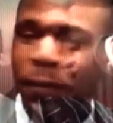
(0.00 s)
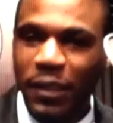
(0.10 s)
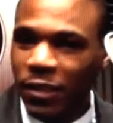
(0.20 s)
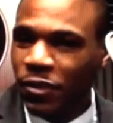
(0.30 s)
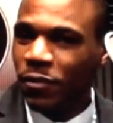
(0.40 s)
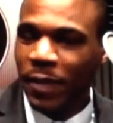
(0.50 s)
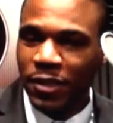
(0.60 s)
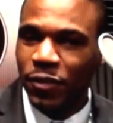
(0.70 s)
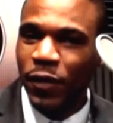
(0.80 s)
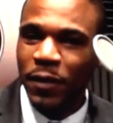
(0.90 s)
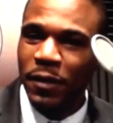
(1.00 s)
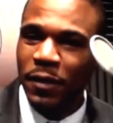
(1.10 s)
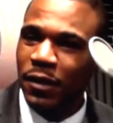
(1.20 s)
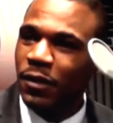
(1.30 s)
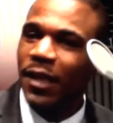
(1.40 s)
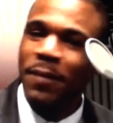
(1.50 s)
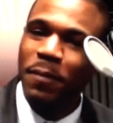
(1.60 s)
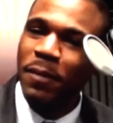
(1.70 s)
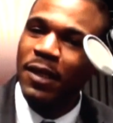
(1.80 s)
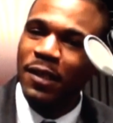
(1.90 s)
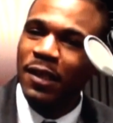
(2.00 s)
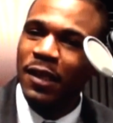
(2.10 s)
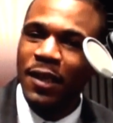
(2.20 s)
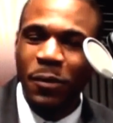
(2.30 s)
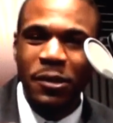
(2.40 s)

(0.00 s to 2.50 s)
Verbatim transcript: My teacher, Master Redmond, did the same to me as a kid.